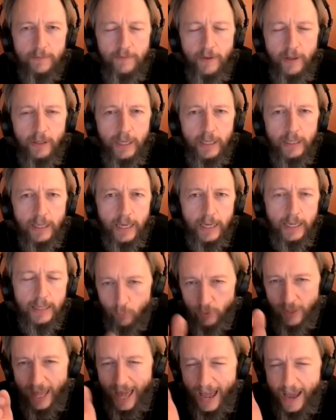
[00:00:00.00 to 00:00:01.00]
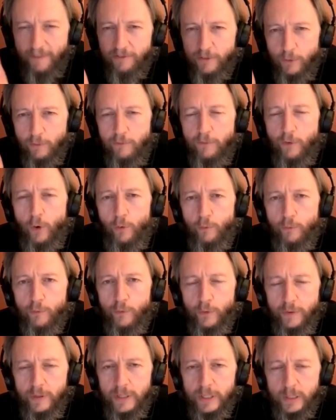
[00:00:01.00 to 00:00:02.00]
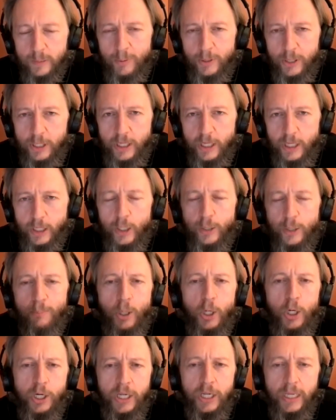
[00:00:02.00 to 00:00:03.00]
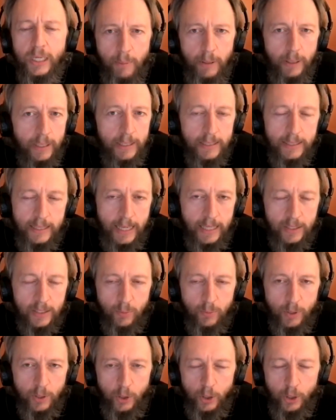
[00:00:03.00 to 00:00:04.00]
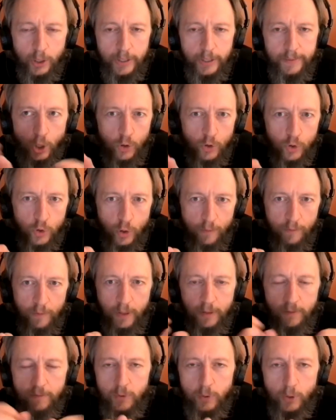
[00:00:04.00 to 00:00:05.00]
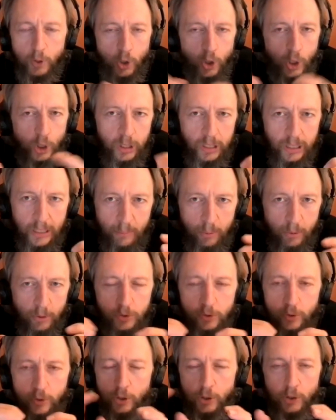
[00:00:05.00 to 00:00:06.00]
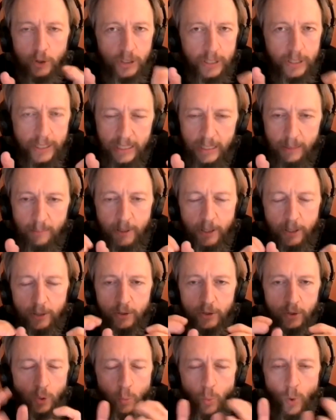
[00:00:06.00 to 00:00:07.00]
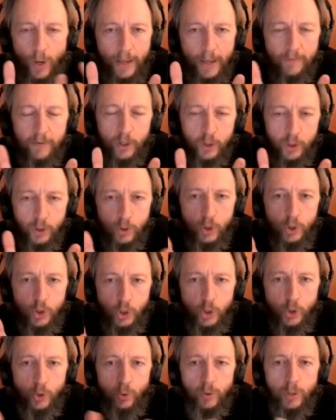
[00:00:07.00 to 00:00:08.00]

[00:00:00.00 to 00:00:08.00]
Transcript: feeling like they have to vote for this particular party because that's what good conservatives or good liberals or good NDPers or whatever do.